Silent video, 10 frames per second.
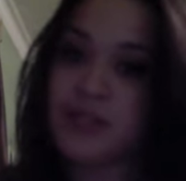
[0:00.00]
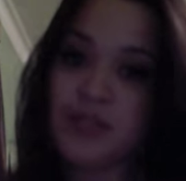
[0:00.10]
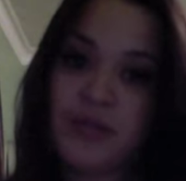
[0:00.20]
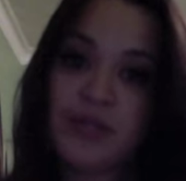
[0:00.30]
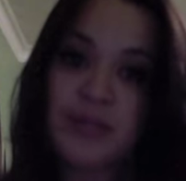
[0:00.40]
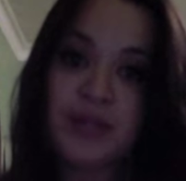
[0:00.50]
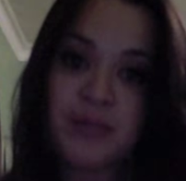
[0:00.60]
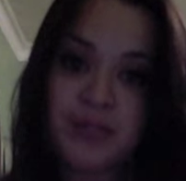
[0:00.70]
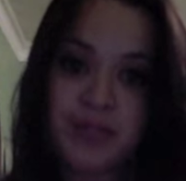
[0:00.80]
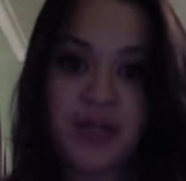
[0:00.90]
and oil scrub,
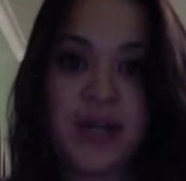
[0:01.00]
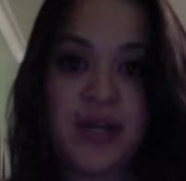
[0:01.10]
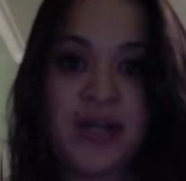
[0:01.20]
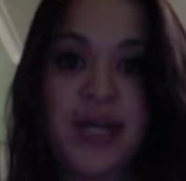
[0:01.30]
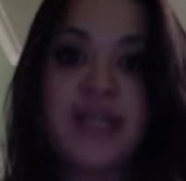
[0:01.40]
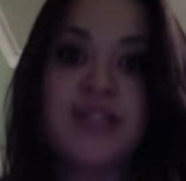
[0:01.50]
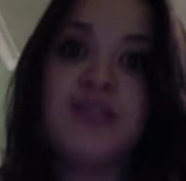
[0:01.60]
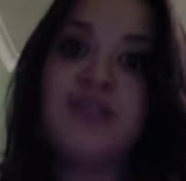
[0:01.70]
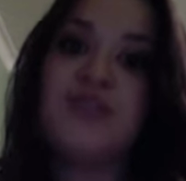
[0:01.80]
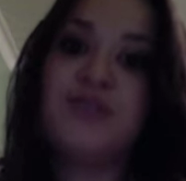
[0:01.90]
which you tried on your hands, that you
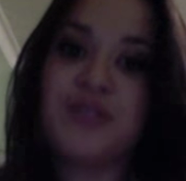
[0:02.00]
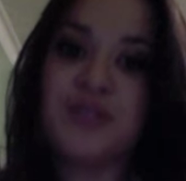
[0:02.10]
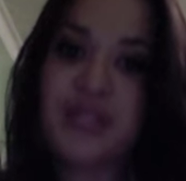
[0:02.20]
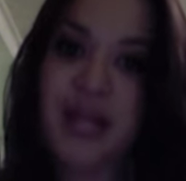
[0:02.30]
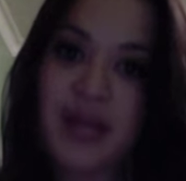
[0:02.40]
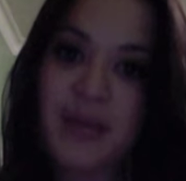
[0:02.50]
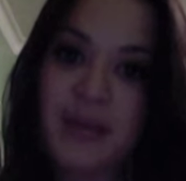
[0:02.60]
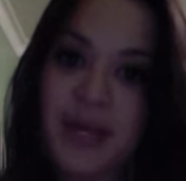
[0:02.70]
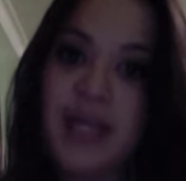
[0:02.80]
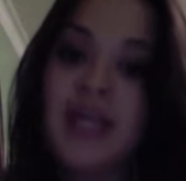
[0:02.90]
can do on your entire
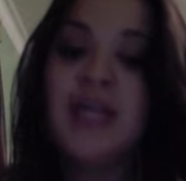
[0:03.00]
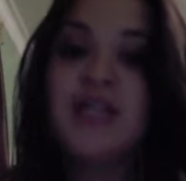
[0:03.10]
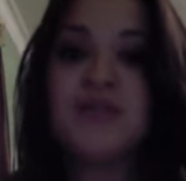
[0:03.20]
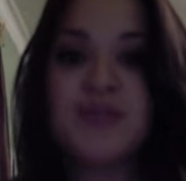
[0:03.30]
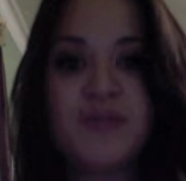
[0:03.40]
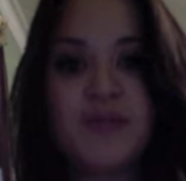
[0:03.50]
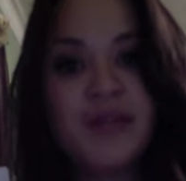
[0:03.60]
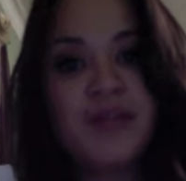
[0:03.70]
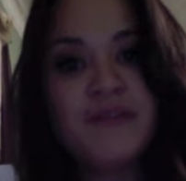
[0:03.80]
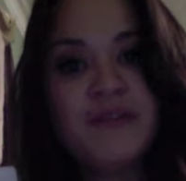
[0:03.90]
body. So an
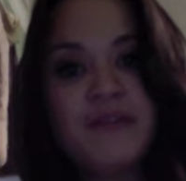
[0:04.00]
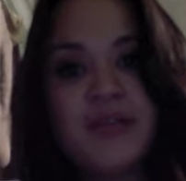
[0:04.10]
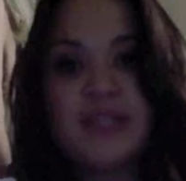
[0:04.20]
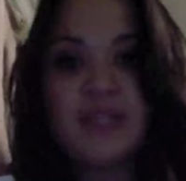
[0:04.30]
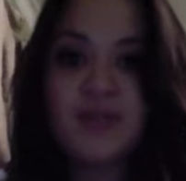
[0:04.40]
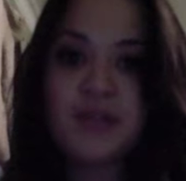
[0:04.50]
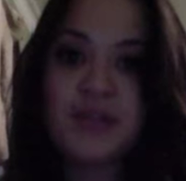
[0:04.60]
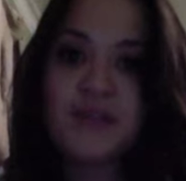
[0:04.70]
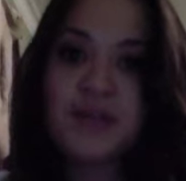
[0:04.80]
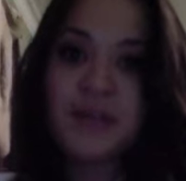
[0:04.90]
exfoliator for the face,
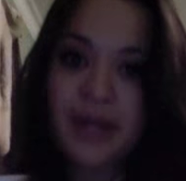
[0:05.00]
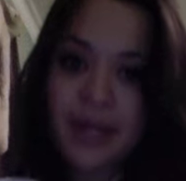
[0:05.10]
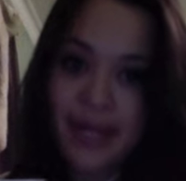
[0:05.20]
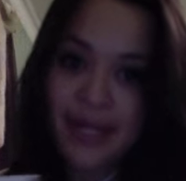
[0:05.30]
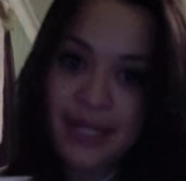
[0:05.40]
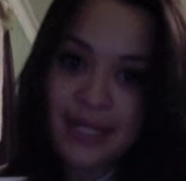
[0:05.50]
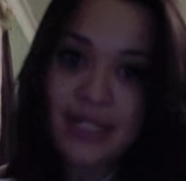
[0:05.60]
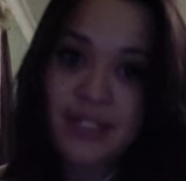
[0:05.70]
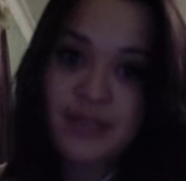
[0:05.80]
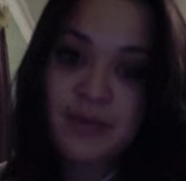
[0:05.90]
exfoliator for the body, and then
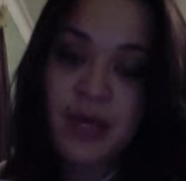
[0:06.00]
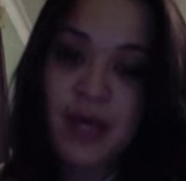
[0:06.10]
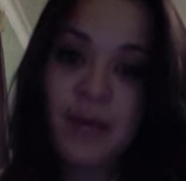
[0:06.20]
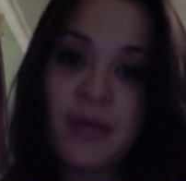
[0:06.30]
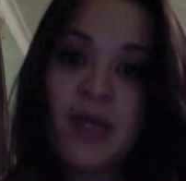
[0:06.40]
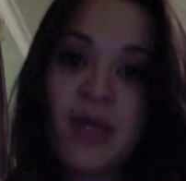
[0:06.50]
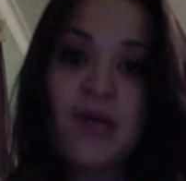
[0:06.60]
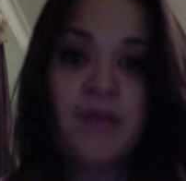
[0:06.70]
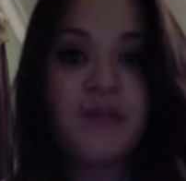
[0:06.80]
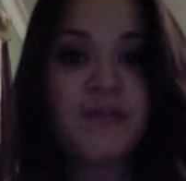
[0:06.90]
each of them come
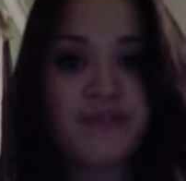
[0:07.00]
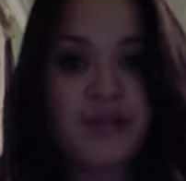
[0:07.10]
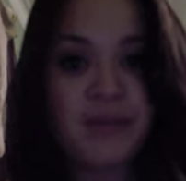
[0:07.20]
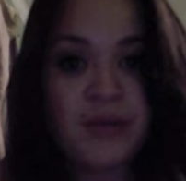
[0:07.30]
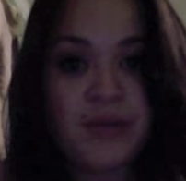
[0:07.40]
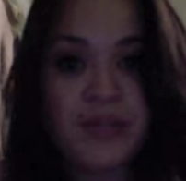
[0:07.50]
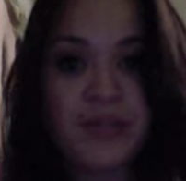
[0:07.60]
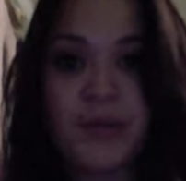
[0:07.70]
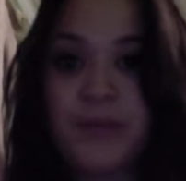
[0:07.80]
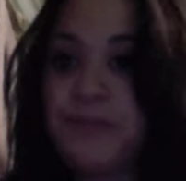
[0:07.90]
with a free mineral
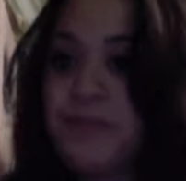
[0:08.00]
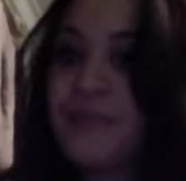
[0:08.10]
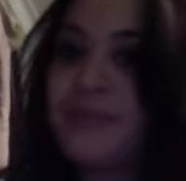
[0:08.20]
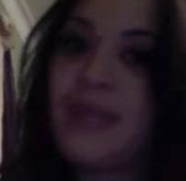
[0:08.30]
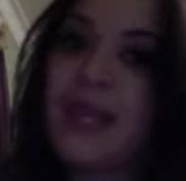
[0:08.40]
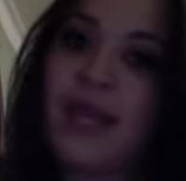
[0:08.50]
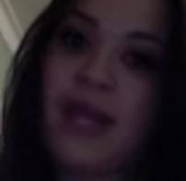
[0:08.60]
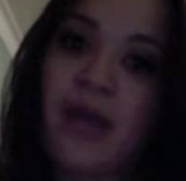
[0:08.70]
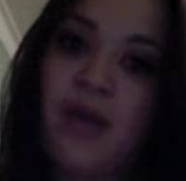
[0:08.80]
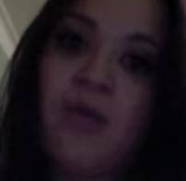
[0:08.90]
soap. And
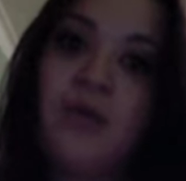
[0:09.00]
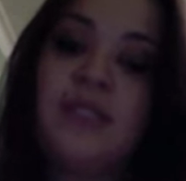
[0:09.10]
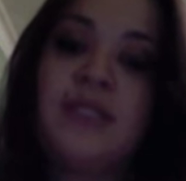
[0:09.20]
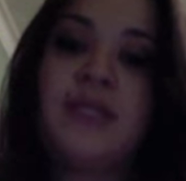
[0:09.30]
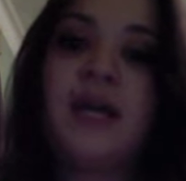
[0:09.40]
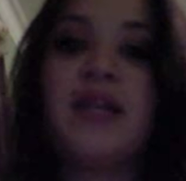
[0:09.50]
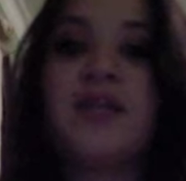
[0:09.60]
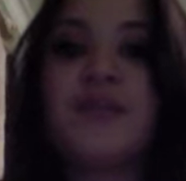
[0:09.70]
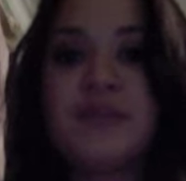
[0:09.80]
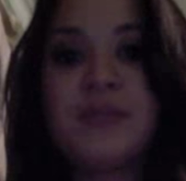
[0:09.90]
I always kind of
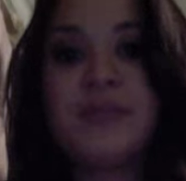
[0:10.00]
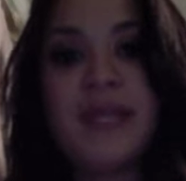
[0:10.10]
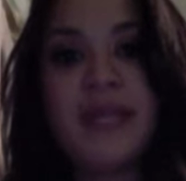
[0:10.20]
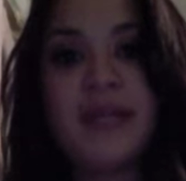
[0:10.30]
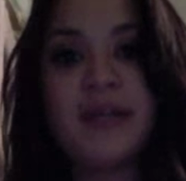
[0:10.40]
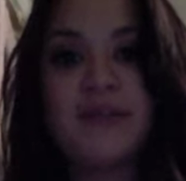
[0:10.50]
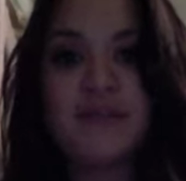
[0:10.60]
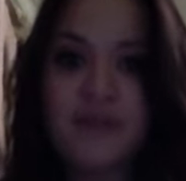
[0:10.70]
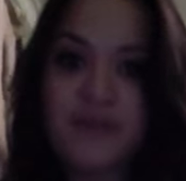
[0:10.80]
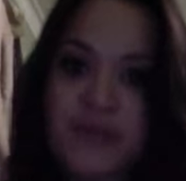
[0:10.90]
throw something in there
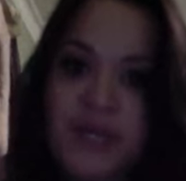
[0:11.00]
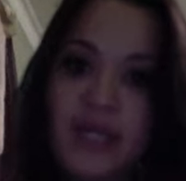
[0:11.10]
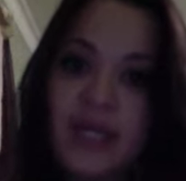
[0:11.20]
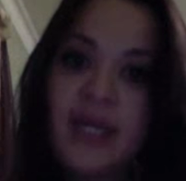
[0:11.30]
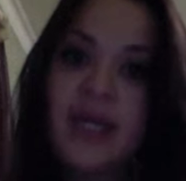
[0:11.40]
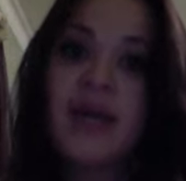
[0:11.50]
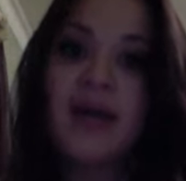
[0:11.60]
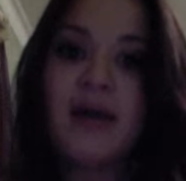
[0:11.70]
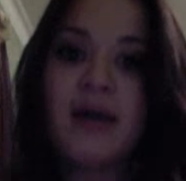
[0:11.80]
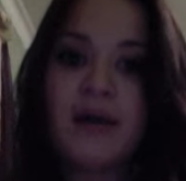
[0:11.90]
for free,
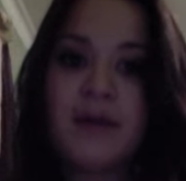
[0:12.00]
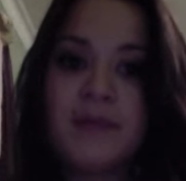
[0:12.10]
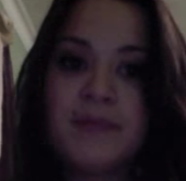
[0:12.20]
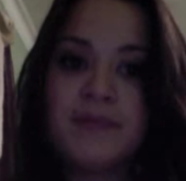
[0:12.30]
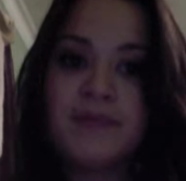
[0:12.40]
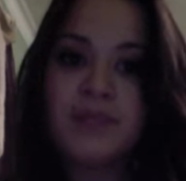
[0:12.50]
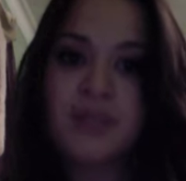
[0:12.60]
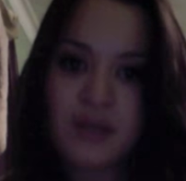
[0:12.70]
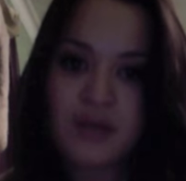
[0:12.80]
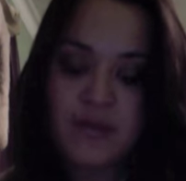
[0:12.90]
so
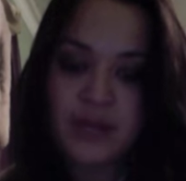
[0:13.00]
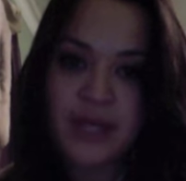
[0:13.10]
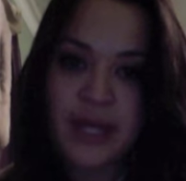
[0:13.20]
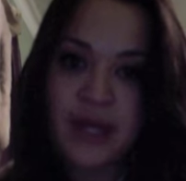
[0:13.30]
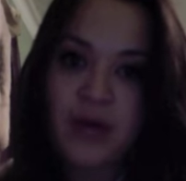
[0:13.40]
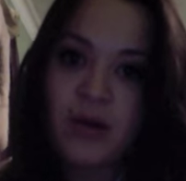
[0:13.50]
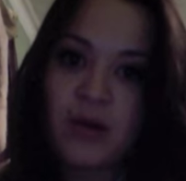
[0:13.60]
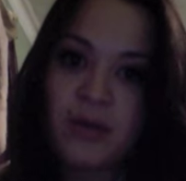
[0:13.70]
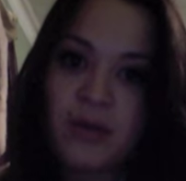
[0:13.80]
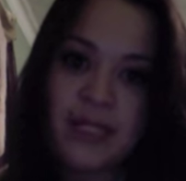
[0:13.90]
they don't feel like, oh,
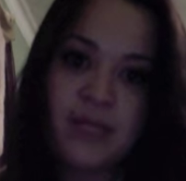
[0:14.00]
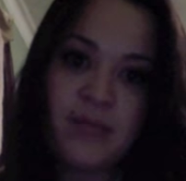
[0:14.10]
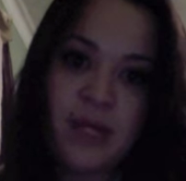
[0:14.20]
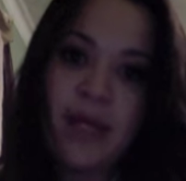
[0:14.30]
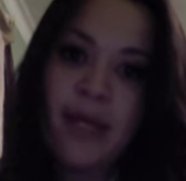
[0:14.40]
but I didn't want to